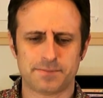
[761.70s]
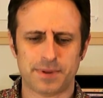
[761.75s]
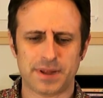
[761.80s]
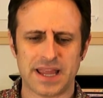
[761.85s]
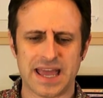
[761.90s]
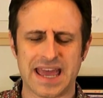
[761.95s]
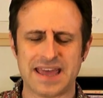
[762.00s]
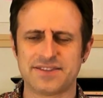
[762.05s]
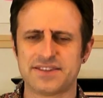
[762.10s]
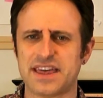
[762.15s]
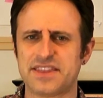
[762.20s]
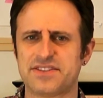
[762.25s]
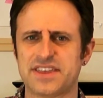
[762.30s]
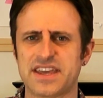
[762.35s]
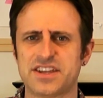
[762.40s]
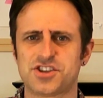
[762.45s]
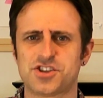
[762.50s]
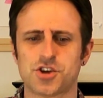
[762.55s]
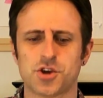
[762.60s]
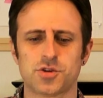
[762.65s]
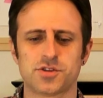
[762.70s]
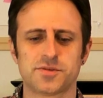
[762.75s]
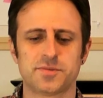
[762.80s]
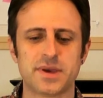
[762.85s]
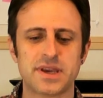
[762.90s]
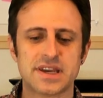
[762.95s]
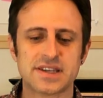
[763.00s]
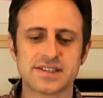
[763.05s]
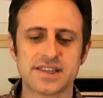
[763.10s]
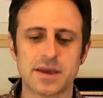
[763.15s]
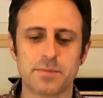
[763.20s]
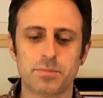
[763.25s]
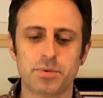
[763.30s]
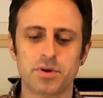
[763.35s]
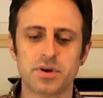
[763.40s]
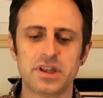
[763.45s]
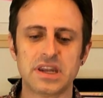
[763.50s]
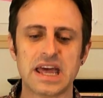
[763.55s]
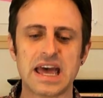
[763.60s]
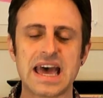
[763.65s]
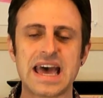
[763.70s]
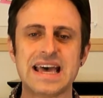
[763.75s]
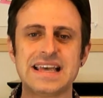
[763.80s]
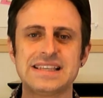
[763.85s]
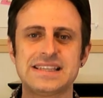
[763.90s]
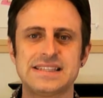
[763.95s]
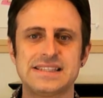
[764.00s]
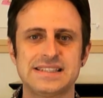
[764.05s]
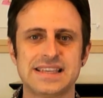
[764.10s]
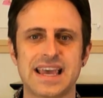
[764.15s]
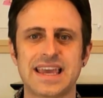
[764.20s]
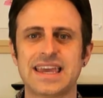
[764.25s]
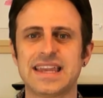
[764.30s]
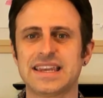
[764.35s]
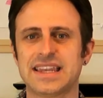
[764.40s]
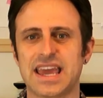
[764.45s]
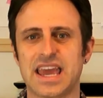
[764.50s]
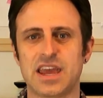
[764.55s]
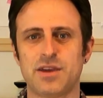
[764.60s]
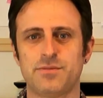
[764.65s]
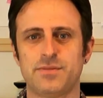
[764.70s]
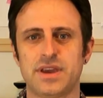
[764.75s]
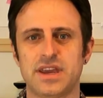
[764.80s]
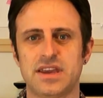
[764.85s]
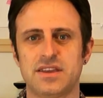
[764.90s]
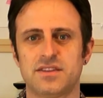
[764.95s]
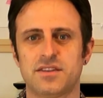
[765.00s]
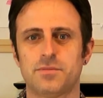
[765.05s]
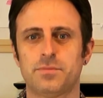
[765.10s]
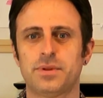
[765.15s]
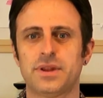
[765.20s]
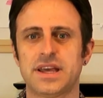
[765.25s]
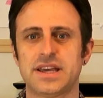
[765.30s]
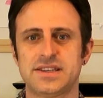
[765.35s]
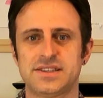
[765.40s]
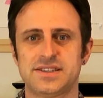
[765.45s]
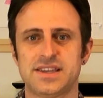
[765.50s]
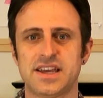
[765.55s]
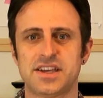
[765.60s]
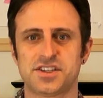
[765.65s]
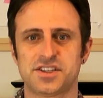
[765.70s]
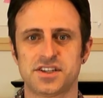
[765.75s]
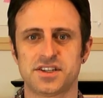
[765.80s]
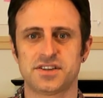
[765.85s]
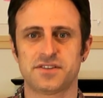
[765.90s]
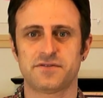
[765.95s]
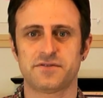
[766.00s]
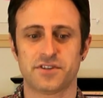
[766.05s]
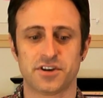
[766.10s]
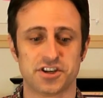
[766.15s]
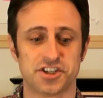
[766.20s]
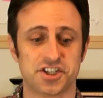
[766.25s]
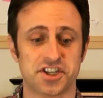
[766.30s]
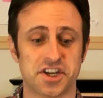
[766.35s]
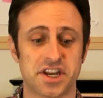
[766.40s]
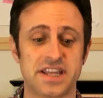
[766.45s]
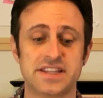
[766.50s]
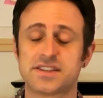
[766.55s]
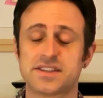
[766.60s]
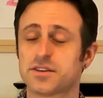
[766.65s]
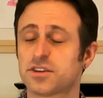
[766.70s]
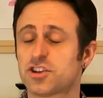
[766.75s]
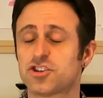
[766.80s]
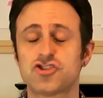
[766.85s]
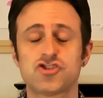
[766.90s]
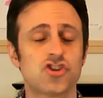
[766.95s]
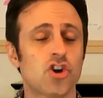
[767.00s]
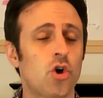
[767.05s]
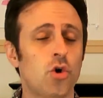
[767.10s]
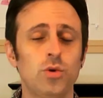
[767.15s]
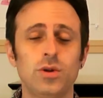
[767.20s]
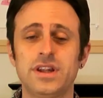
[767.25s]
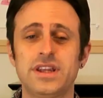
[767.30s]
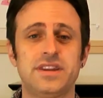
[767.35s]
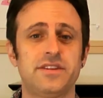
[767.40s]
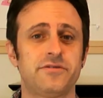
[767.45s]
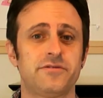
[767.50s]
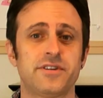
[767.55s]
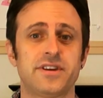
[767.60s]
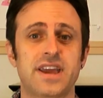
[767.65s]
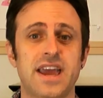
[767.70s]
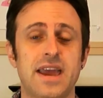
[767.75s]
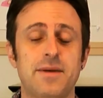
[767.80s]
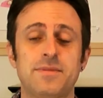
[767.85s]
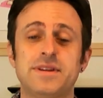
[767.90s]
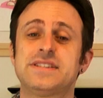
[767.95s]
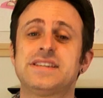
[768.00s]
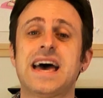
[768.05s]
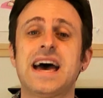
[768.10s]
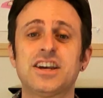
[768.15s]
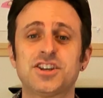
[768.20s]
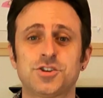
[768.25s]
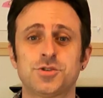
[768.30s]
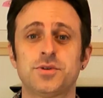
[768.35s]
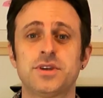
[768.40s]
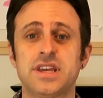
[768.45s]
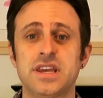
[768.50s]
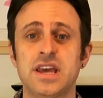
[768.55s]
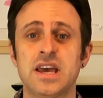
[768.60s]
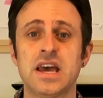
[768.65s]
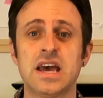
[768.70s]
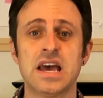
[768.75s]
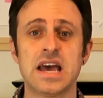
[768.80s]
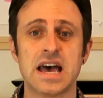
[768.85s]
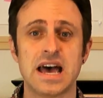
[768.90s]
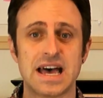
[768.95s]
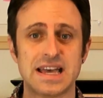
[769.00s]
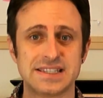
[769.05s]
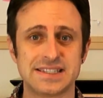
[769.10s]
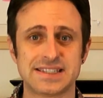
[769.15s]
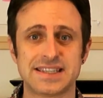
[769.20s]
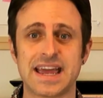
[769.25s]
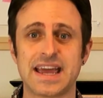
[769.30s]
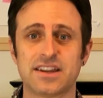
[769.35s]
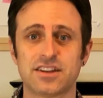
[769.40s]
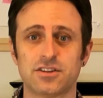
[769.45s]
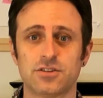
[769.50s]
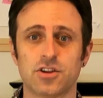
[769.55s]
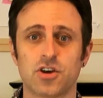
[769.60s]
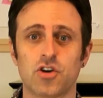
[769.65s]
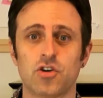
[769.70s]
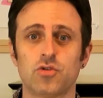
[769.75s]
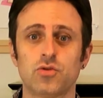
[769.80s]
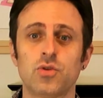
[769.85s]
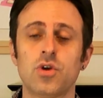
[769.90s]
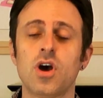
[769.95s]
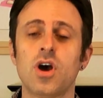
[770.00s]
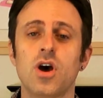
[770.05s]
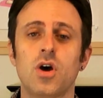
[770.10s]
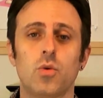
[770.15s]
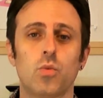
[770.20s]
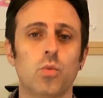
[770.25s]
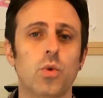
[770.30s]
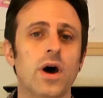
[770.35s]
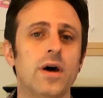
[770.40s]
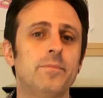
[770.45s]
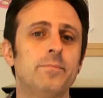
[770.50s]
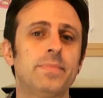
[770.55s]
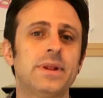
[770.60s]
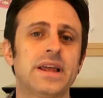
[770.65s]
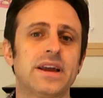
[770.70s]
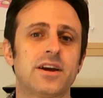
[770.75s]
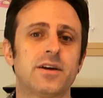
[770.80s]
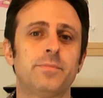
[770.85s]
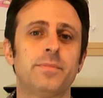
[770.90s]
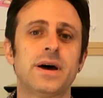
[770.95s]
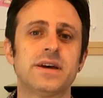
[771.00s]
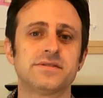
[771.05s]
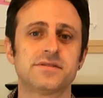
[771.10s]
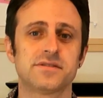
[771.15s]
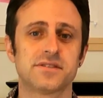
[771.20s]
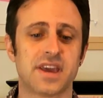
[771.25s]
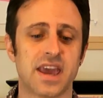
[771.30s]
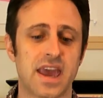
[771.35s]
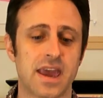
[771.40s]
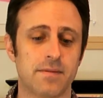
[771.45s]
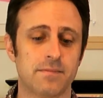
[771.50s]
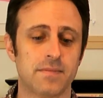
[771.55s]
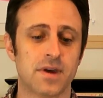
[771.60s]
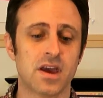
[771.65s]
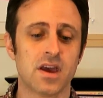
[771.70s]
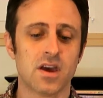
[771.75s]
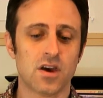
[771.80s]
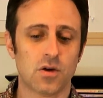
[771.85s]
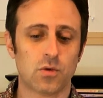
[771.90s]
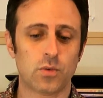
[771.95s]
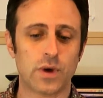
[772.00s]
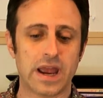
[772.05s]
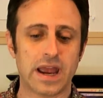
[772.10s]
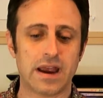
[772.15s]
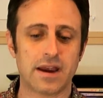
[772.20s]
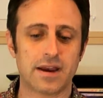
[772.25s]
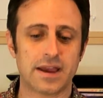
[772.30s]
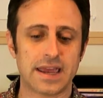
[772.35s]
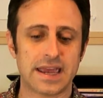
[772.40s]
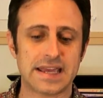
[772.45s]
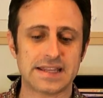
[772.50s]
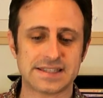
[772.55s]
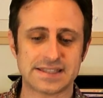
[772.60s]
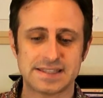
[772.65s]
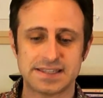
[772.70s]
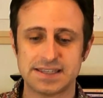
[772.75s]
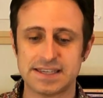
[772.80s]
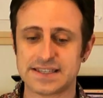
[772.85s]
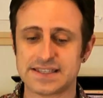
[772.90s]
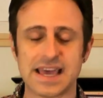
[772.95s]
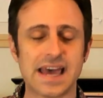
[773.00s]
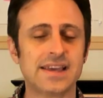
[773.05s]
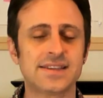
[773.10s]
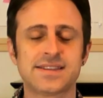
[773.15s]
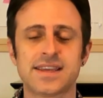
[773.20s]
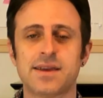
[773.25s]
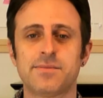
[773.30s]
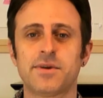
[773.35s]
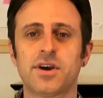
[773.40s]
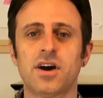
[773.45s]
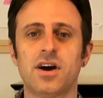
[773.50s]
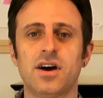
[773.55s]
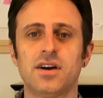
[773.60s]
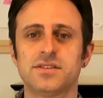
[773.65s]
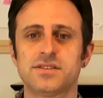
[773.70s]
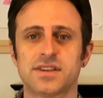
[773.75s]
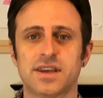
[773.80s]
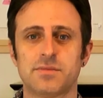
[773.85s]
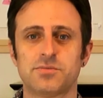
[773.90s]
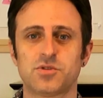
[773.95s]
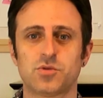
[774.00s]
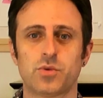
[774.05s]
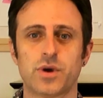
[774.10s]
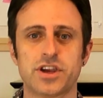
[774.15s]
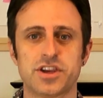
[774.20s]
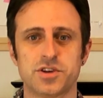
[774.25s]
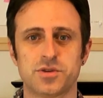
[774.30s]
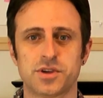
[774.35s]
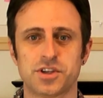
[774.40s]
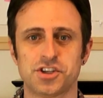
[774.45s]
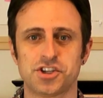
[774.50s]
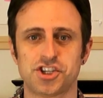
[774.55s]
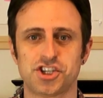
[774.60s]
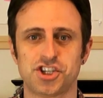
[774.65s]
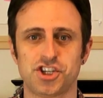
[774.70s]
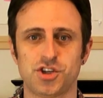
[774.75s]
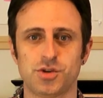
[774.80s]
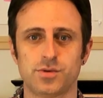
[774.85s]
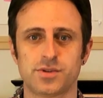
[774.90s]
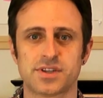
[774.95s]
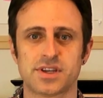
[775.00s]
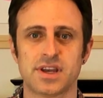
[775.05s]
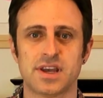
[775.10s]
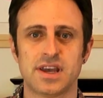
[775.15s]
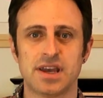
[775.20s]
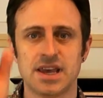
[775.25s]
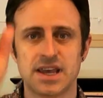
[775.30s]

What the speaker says: plan that they chose, because they put a second game in the PlayStation version. It's a totally different game. It's actually a standalone 1-player puzzle game where it's the exact same concept, where you can shoot